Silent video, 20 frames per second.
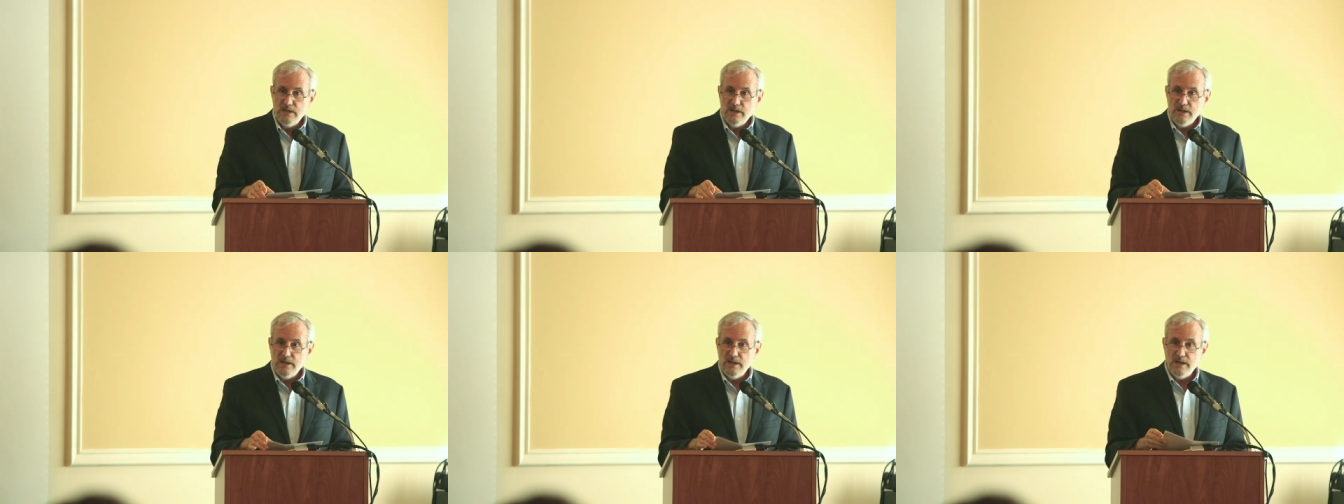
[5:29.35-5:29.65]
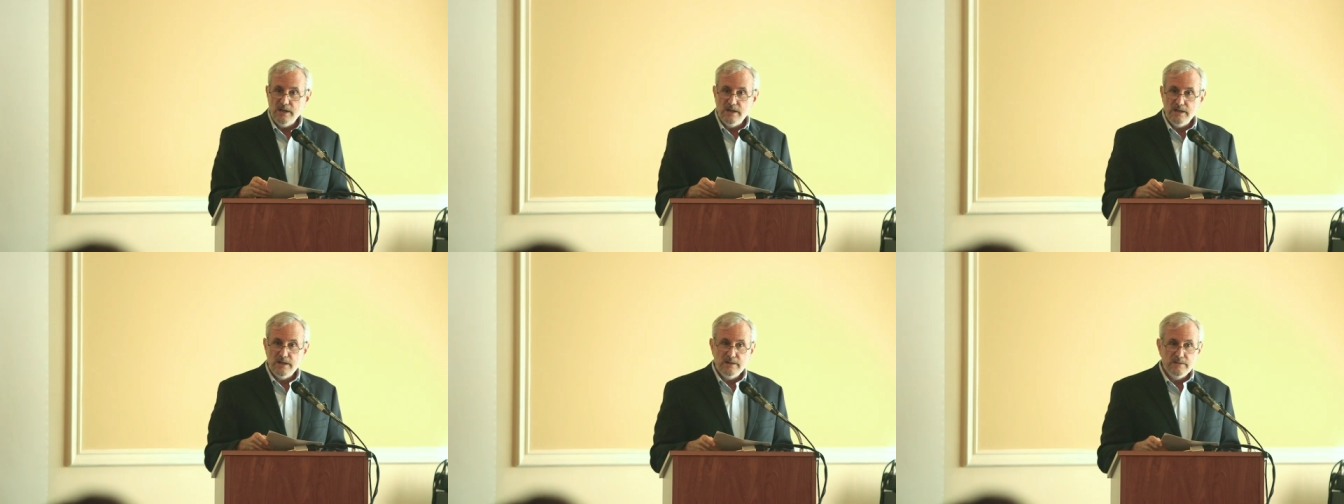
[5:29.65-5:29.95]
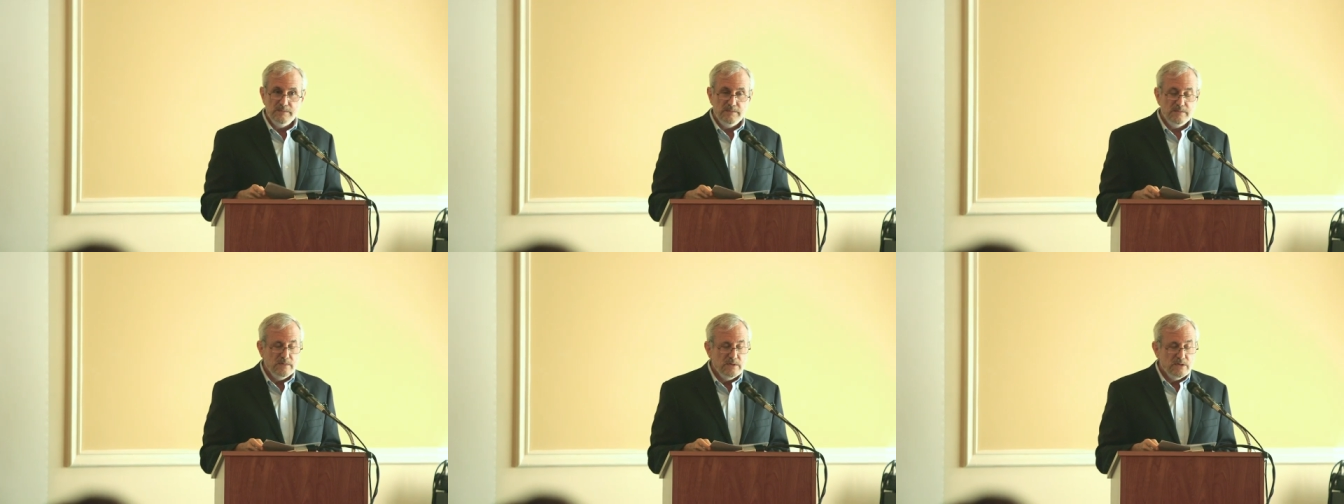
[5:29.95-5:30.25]
uh,
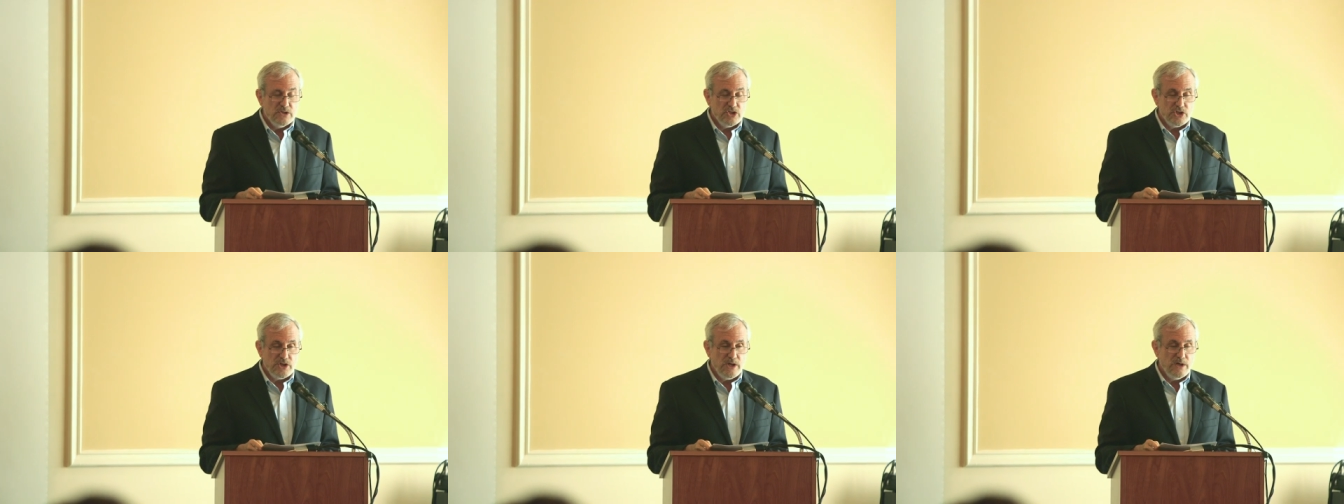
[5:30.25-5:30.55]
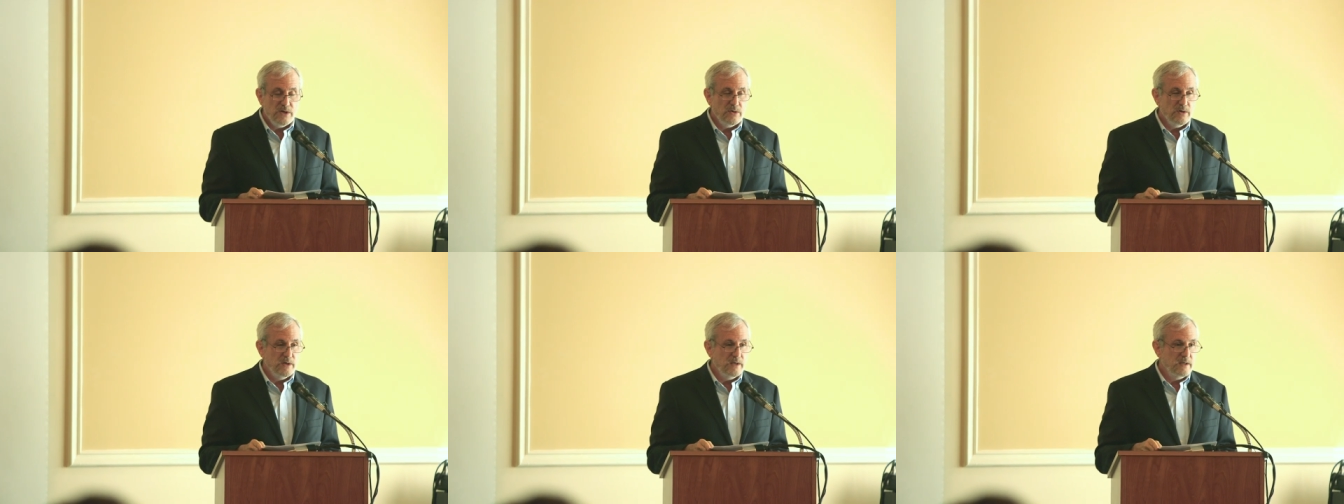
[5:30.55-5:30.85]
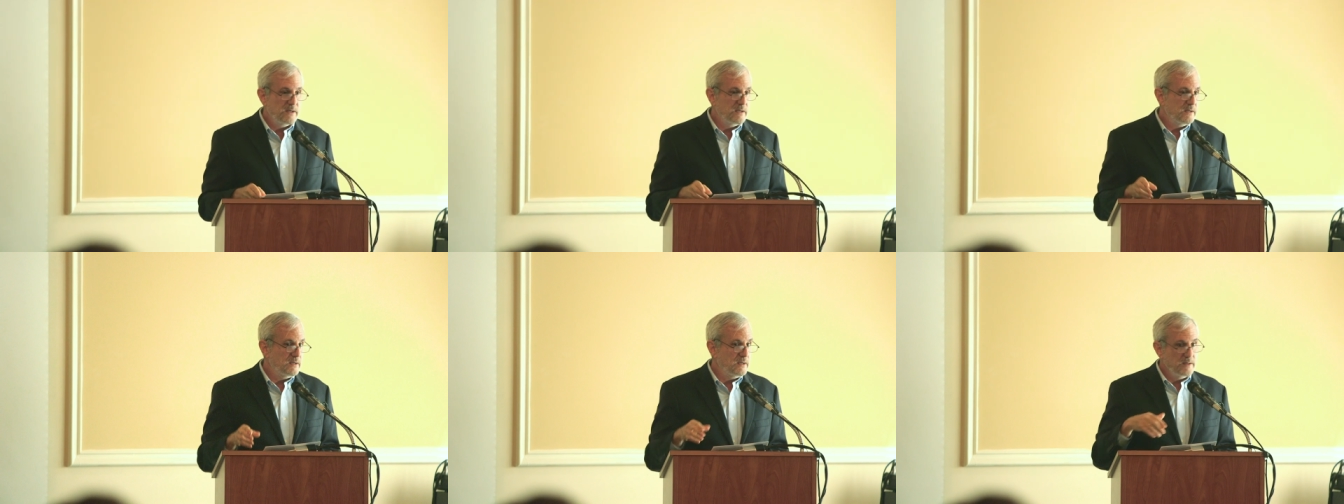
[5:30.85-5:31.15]

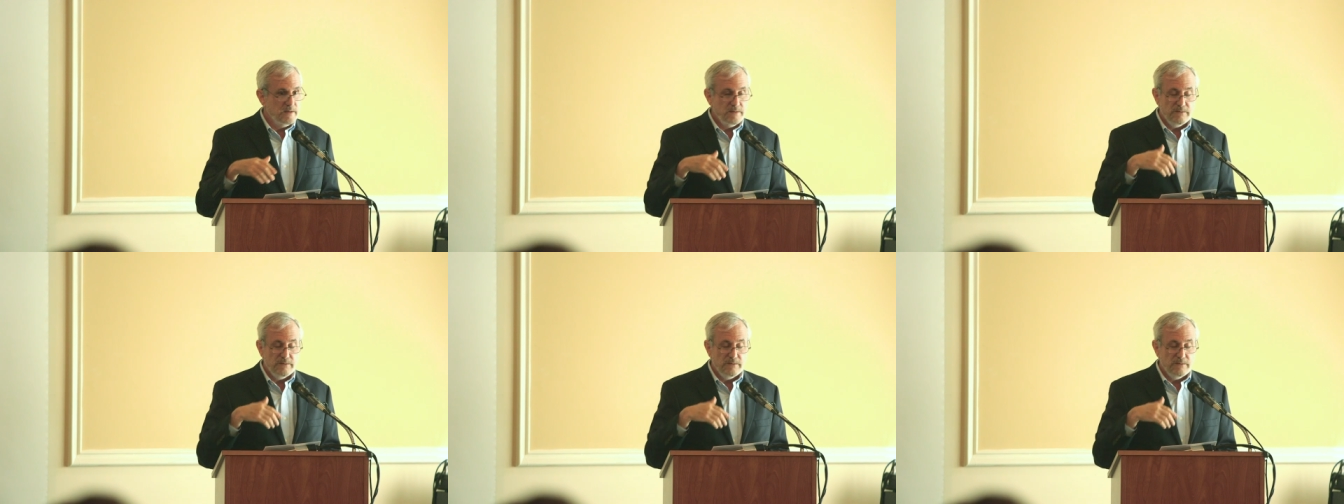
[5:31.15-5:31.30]
sharing